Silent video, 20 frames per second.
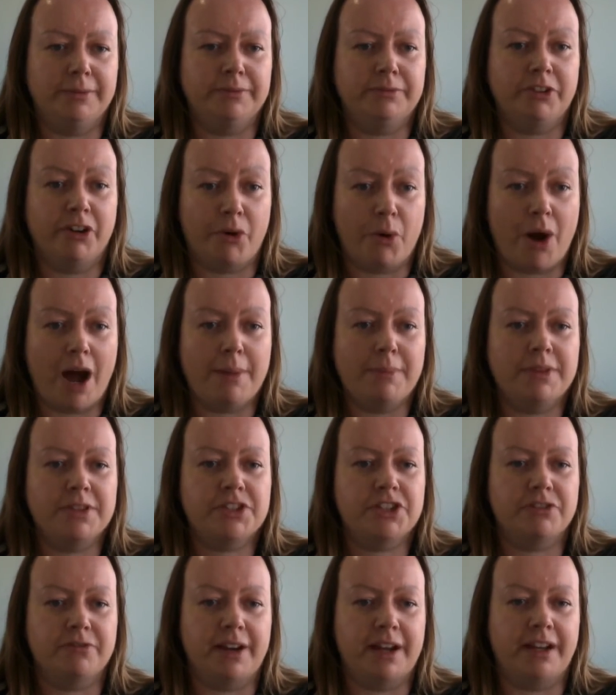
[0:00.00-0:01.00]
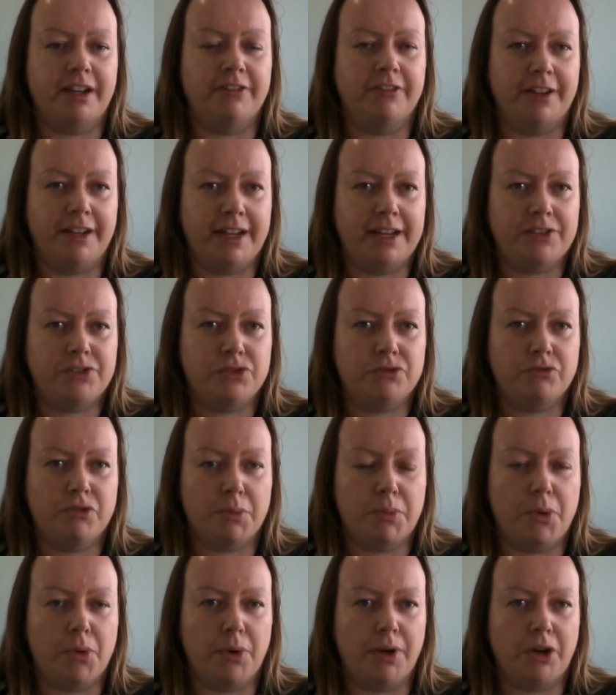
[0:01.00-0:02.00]
requirements surrounding financial
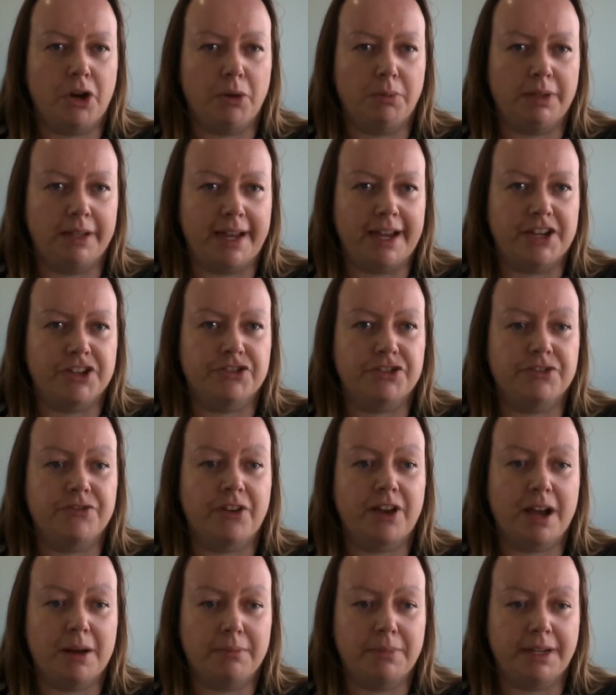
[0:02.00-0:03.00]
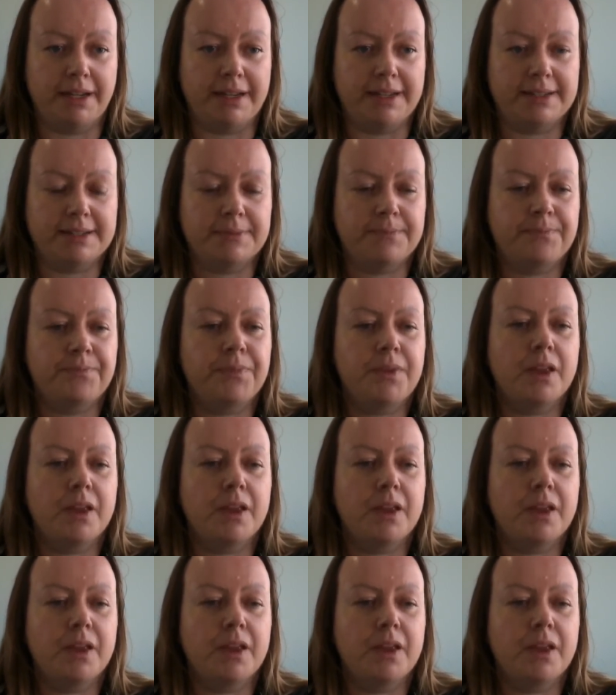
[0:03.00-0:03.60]
reporting obligations for companies.